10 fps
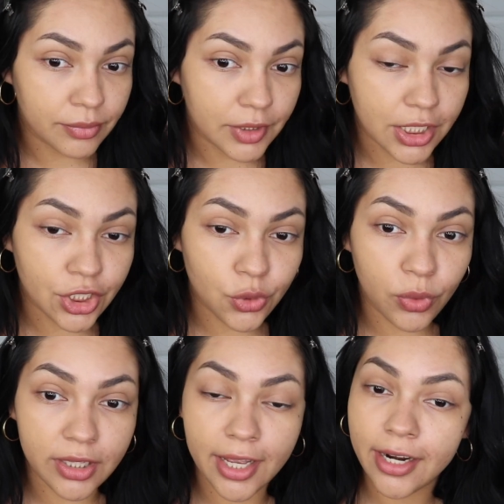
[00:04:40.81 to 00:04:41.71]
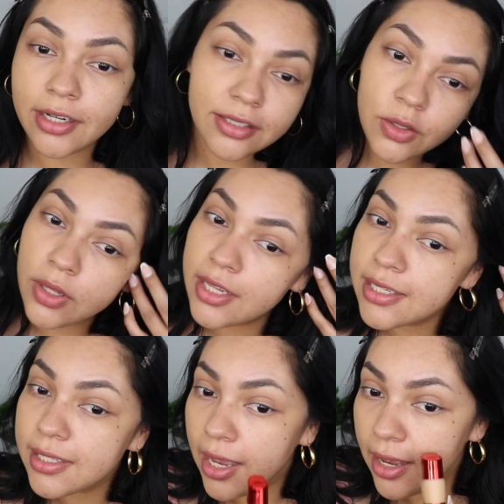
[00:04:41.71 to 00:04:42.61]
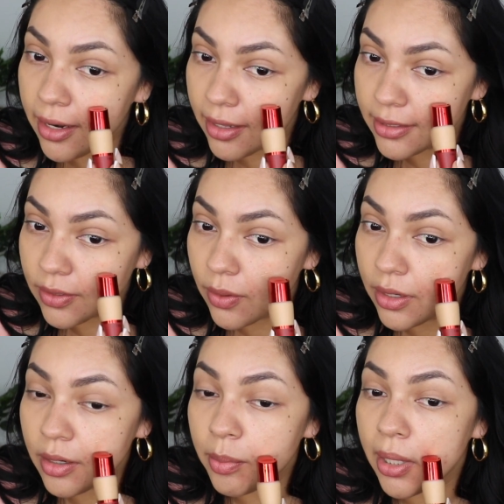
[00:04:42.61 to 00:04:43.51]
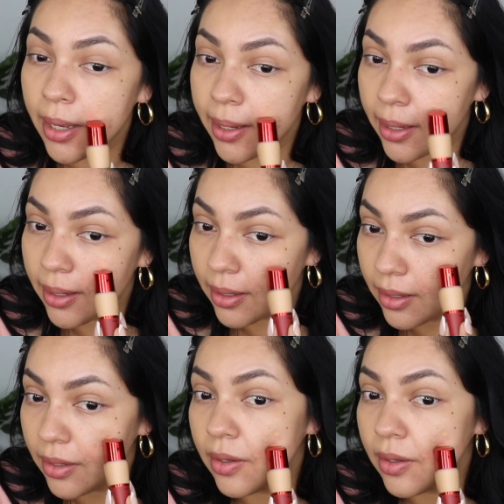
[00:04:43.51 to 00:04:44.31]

That's just one layer. So on this side, let's go ahead and apply it.